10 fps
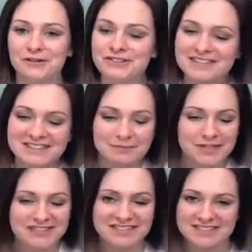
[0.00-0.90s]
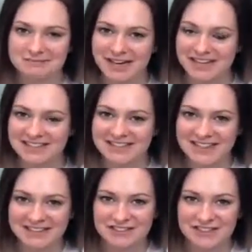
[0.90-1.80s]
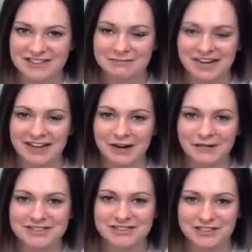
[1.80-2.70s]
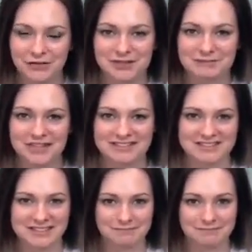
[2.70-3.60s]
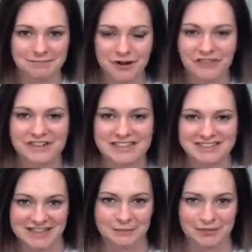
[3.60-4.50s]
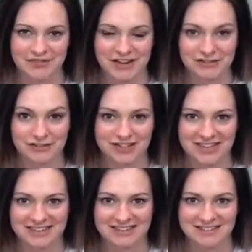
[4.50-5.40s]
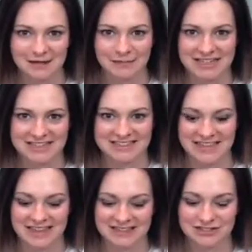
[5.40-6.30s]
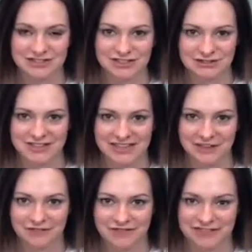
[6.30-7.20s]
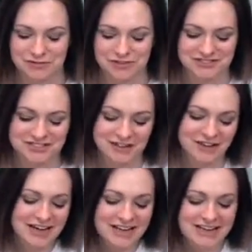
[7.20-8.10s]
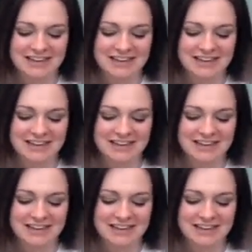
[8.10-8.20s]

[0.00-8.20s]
oldest pieces in my collection, but I always show it because it's a perfect example of how you can get somebody engaged using a visual. So